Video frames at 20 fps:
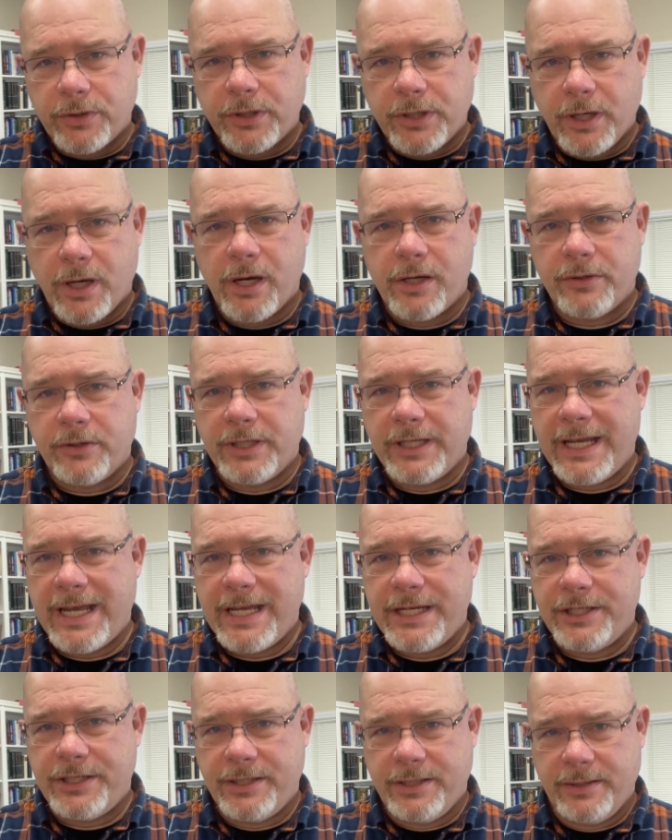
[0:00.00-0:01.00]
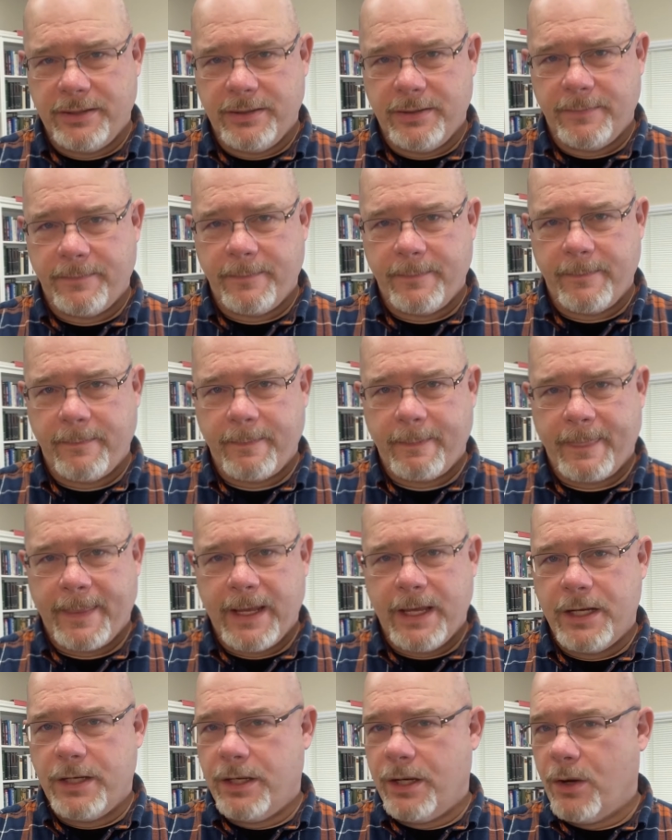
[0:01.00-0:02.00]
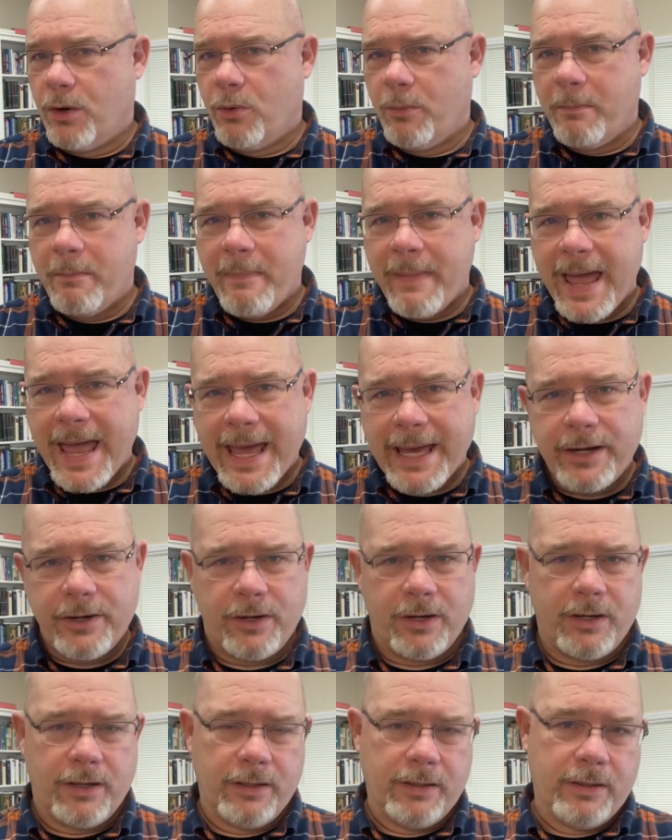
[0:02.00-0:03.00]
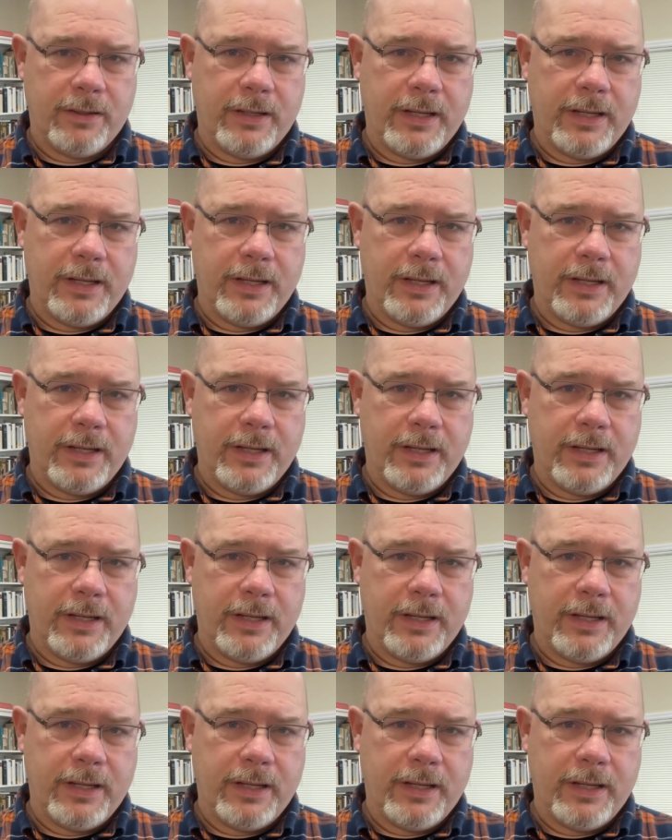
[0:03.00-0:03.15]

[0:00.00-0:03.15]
congregation, no matter